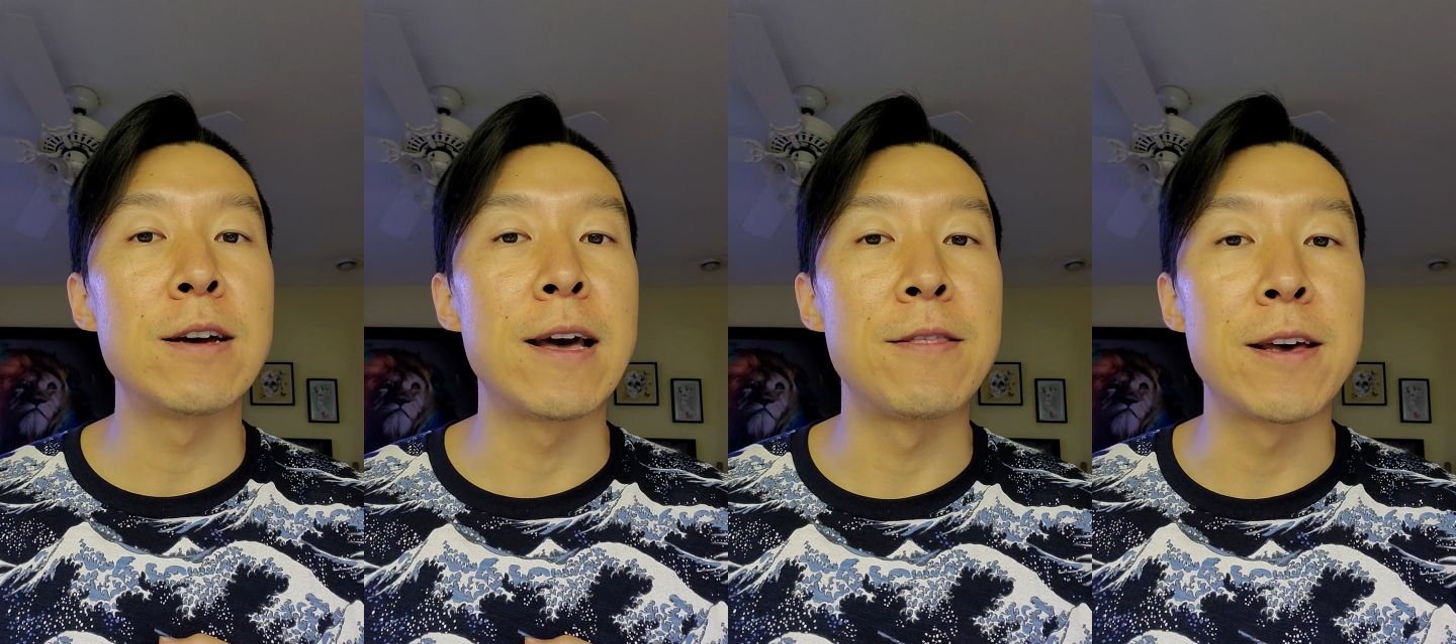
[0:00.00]

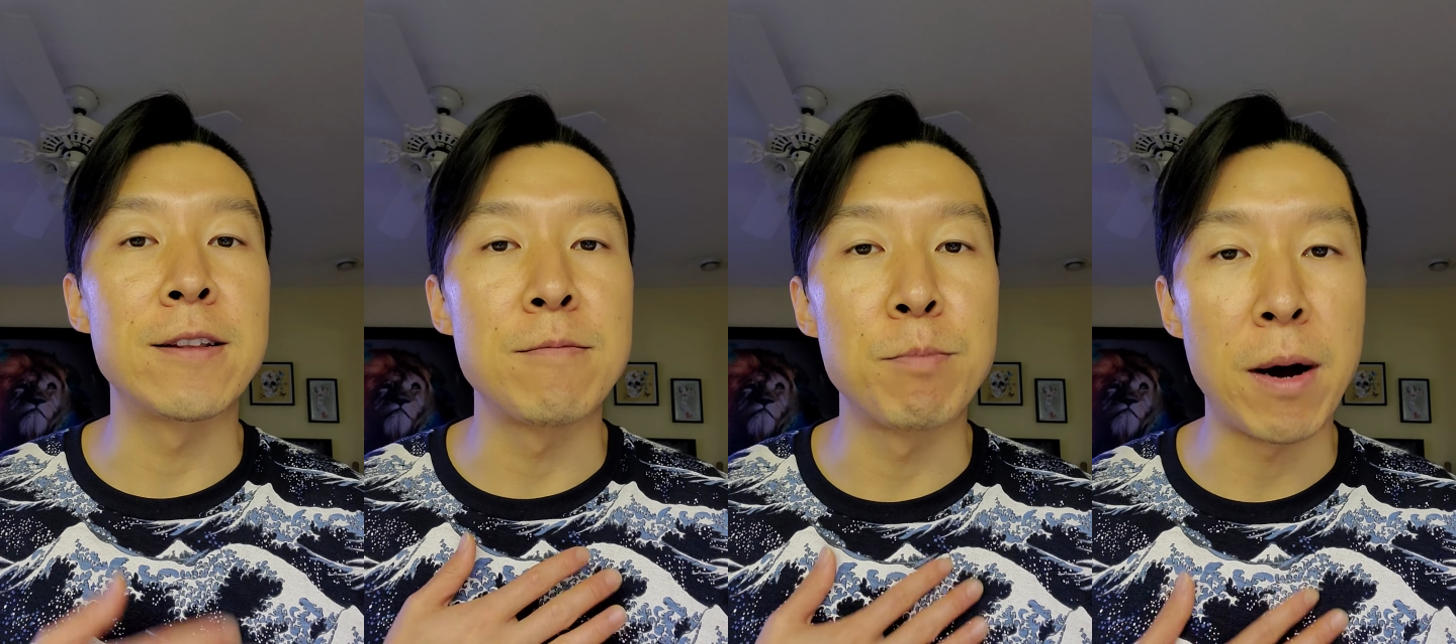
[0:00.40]
and then
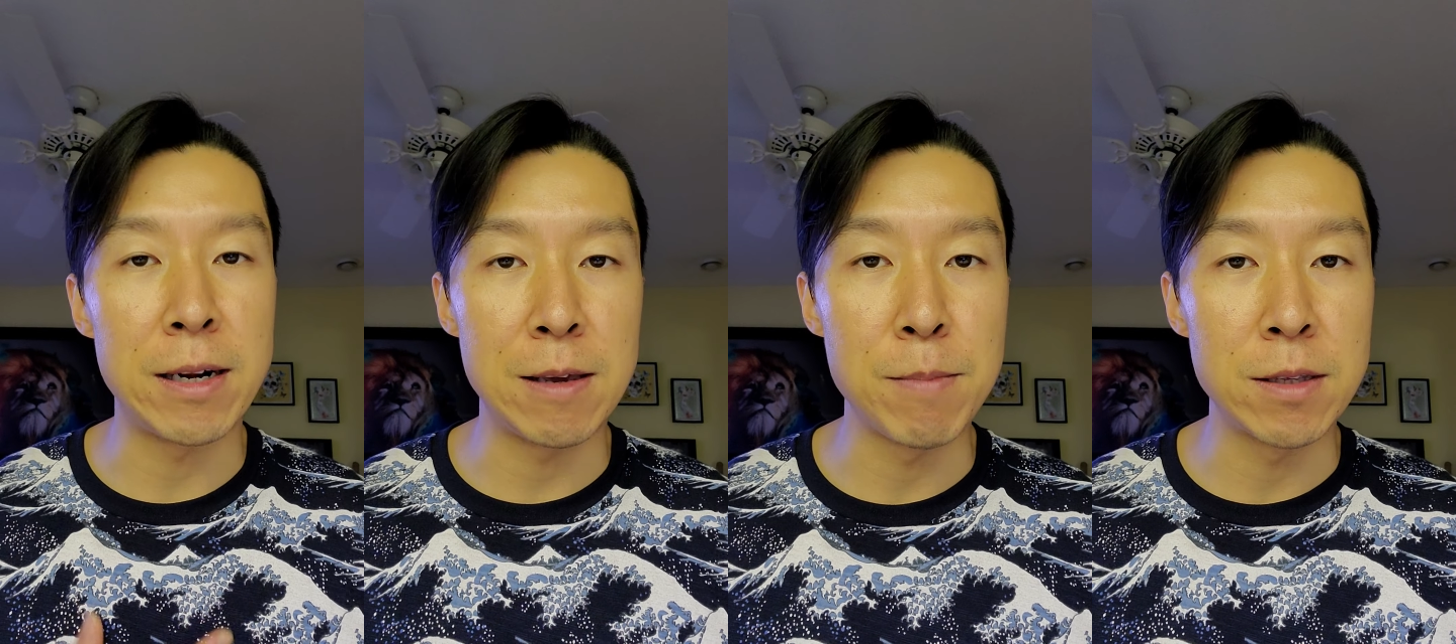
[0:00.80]

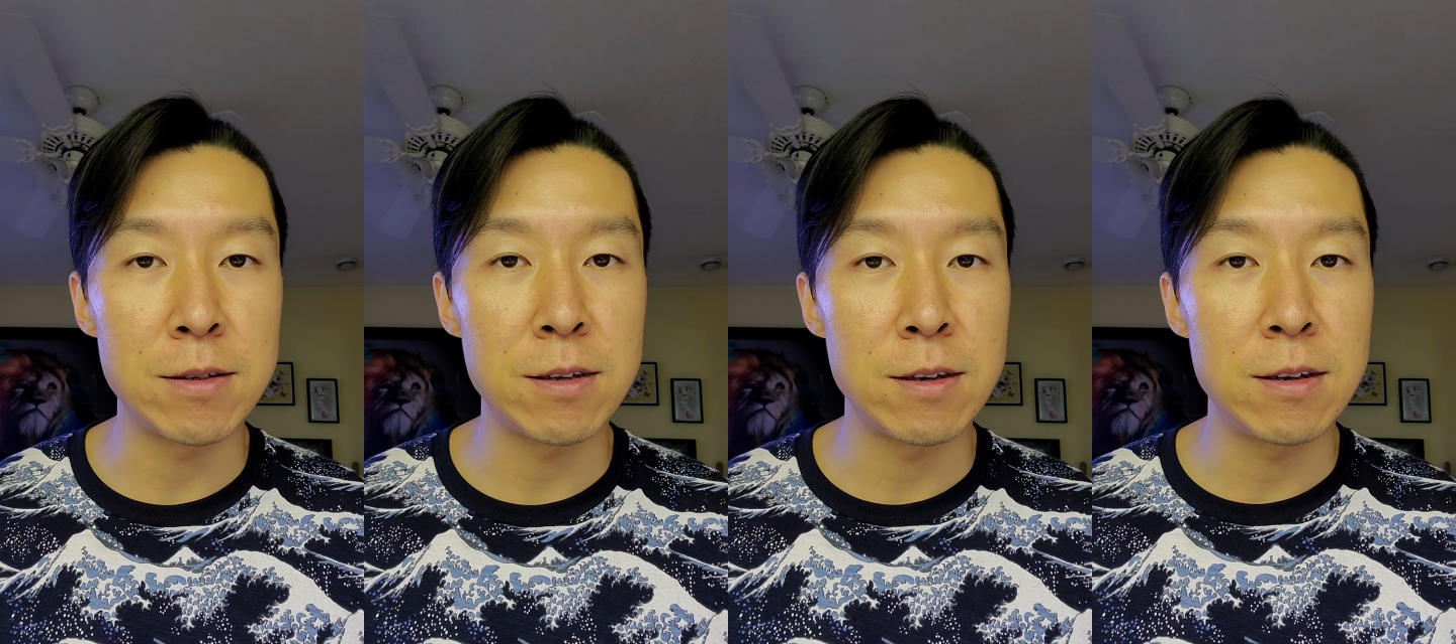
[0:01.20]

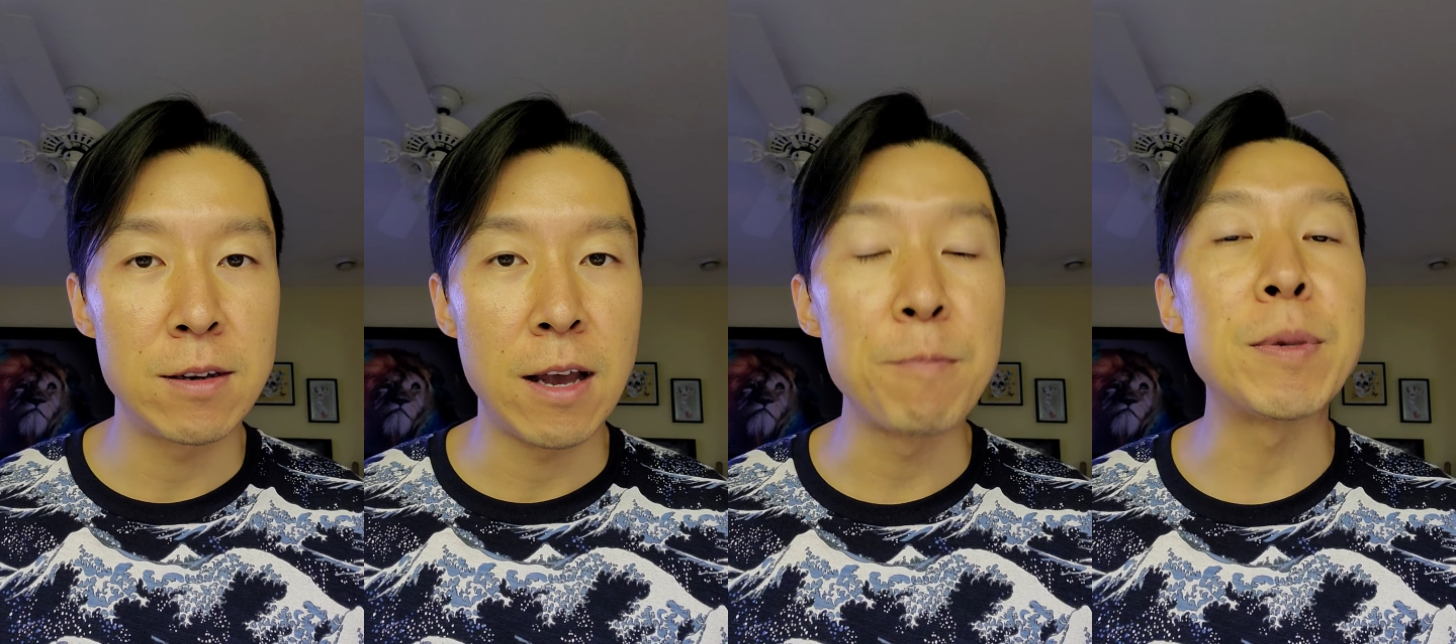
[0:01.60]
embodiment
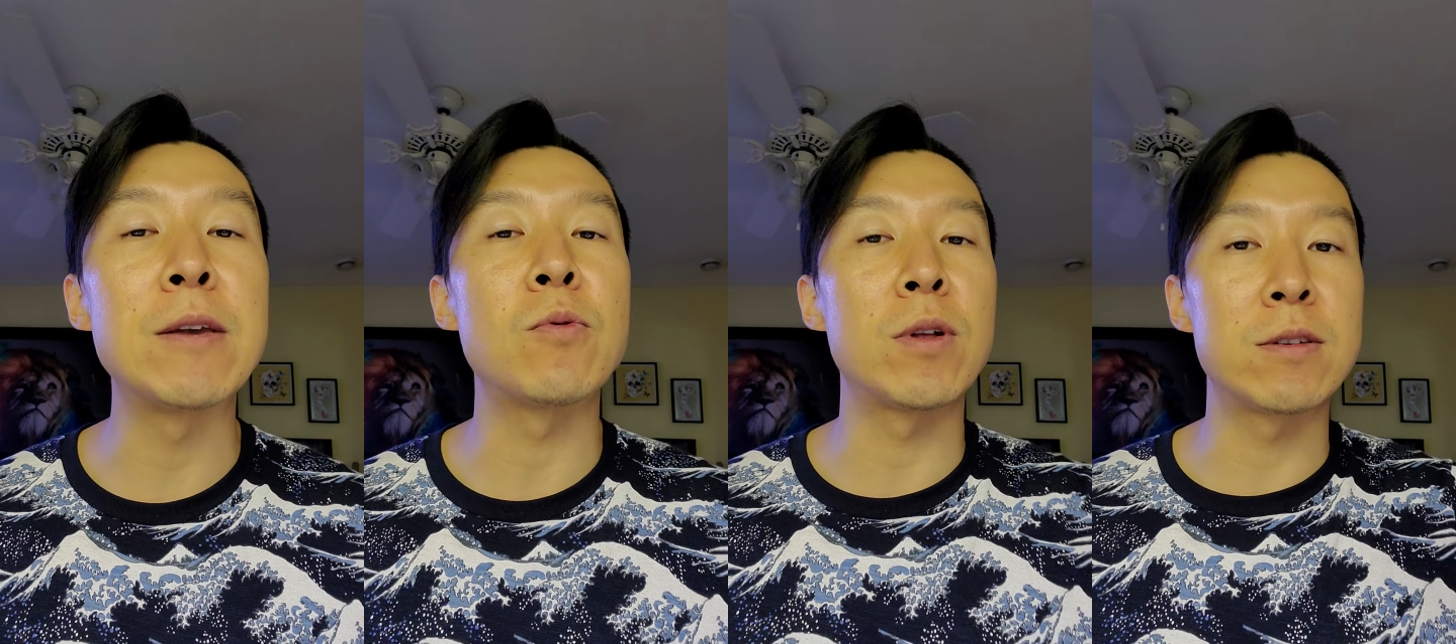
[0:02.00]
and
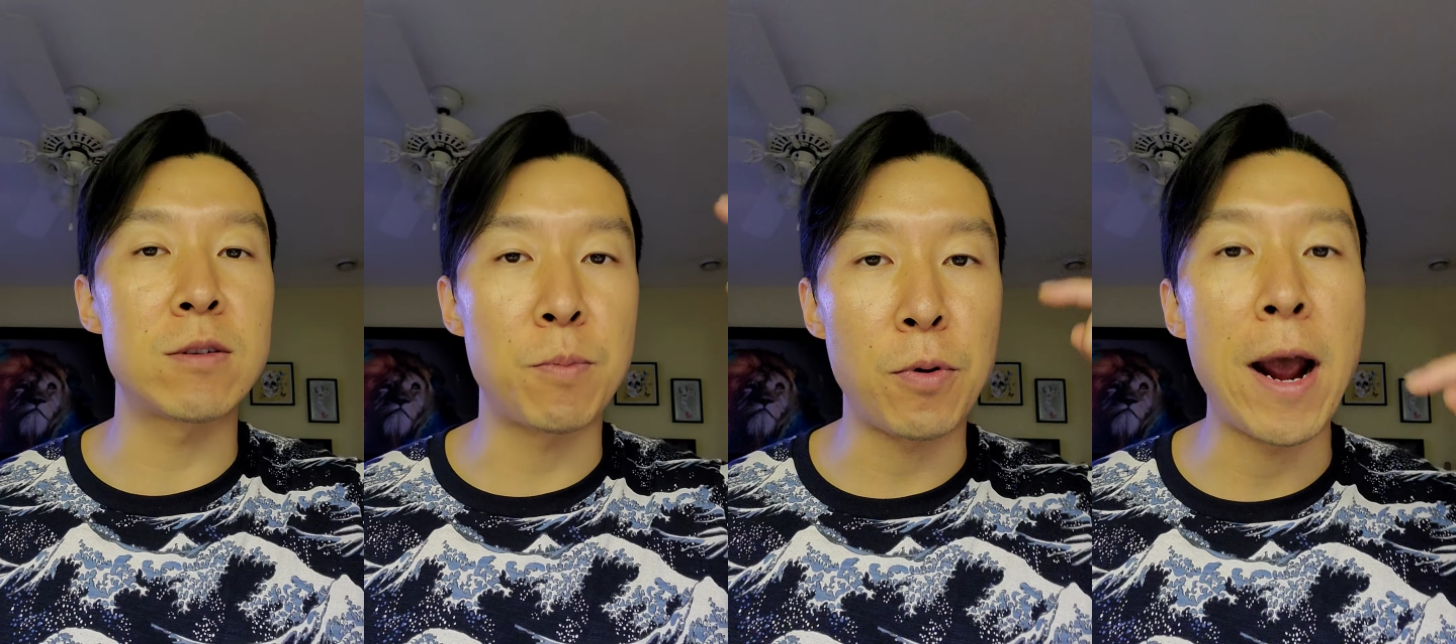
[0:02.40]
being willing to
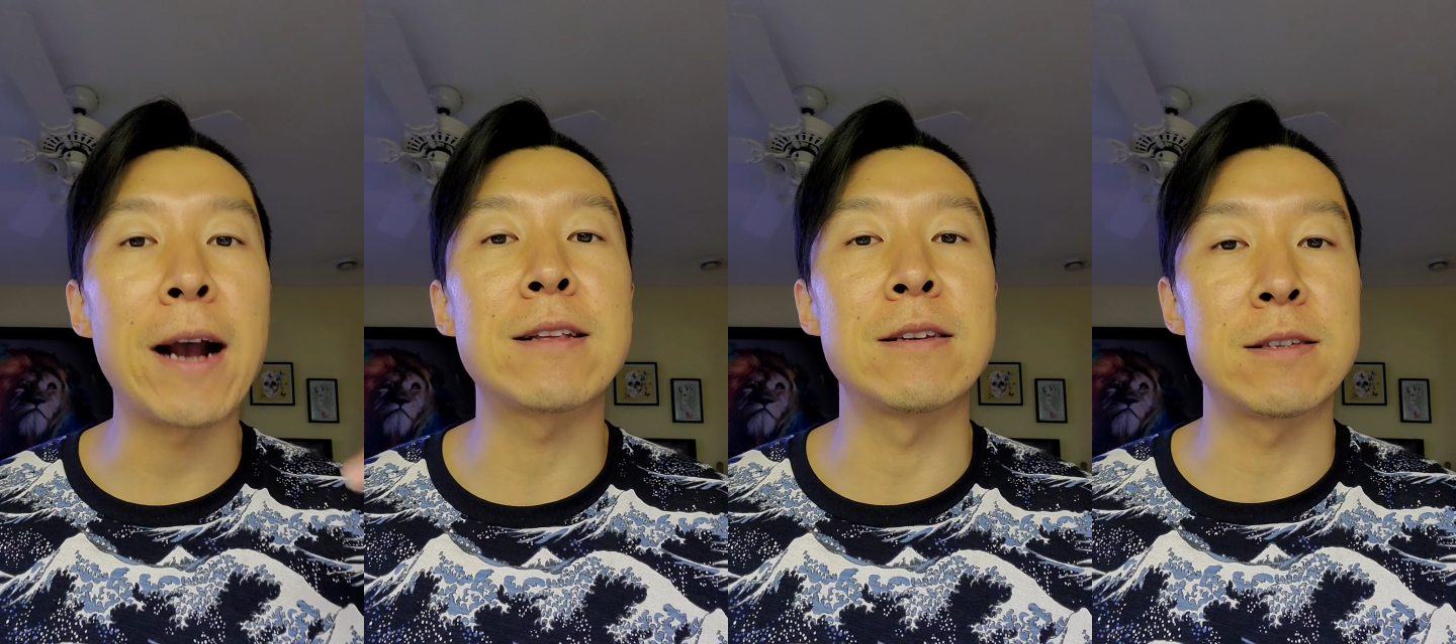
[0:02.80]

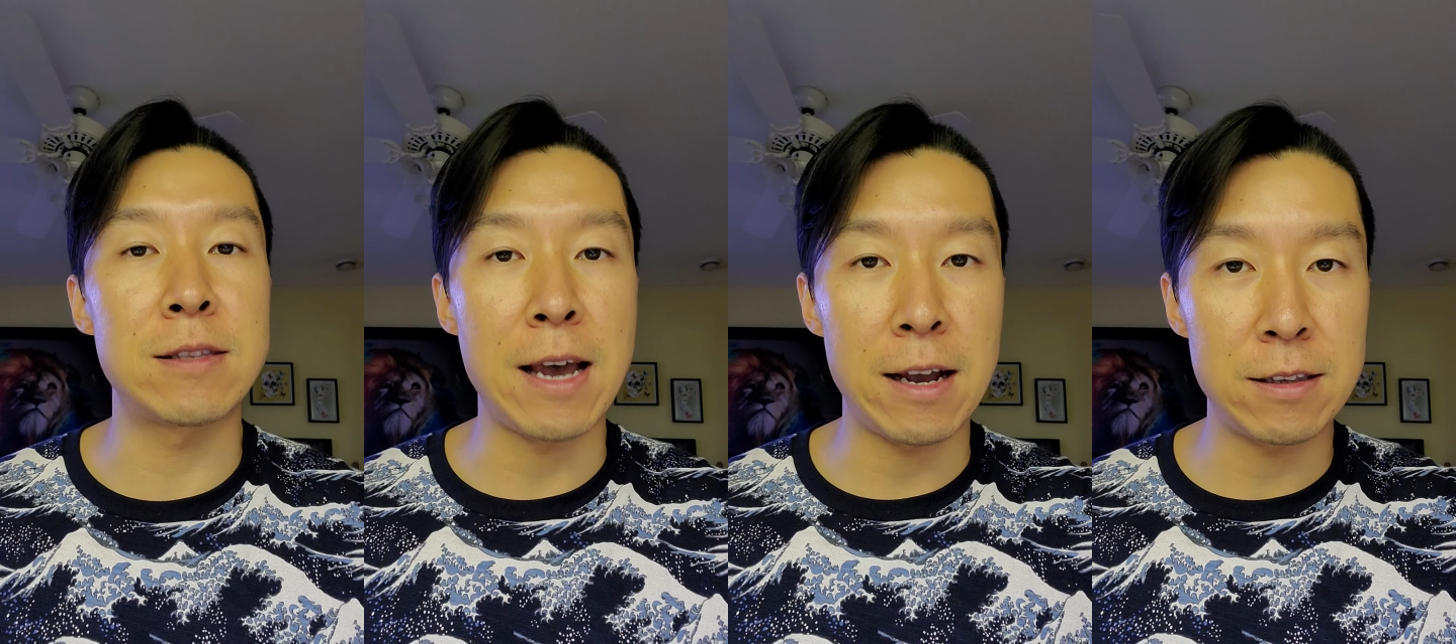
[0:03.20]
practice
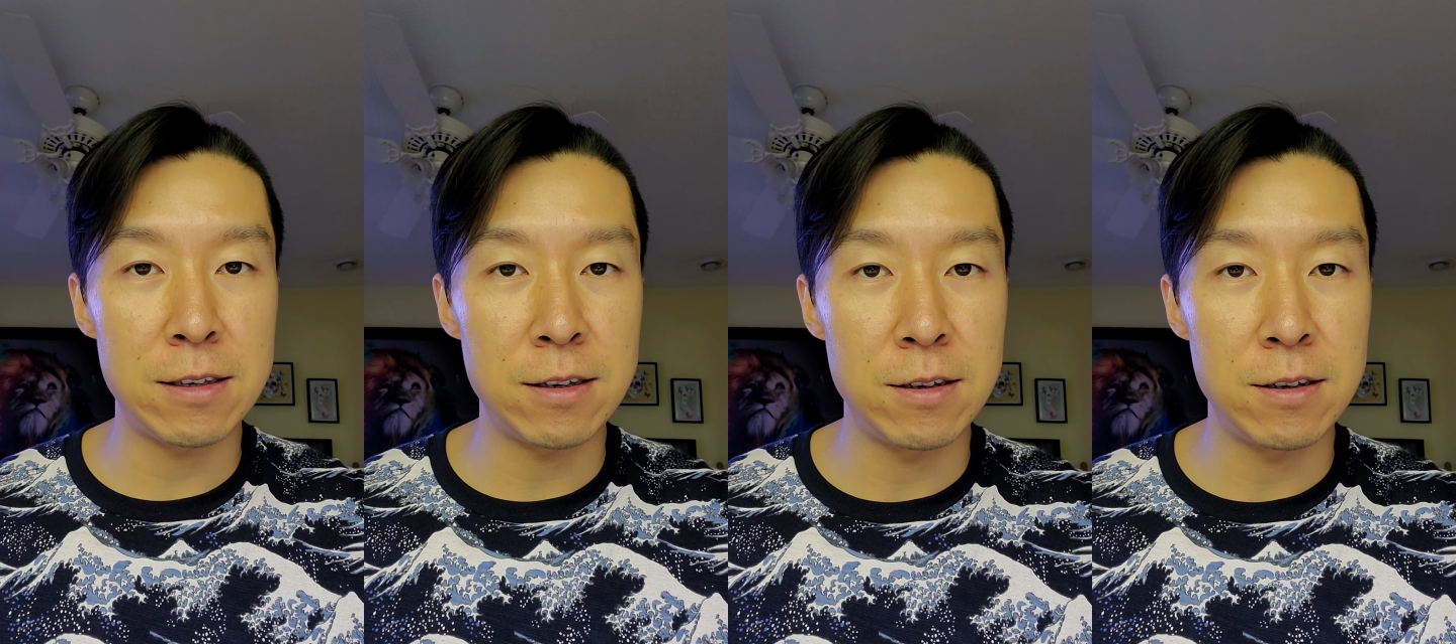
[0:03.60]
that